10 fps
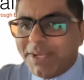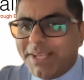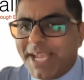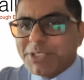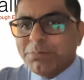
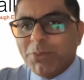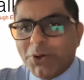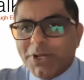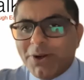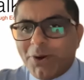next
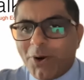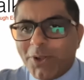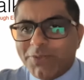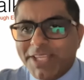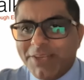book
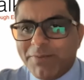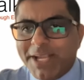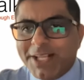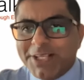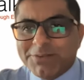on the
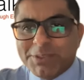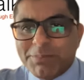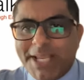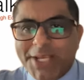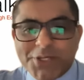vagal nerve
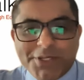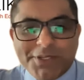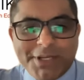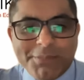stimulation,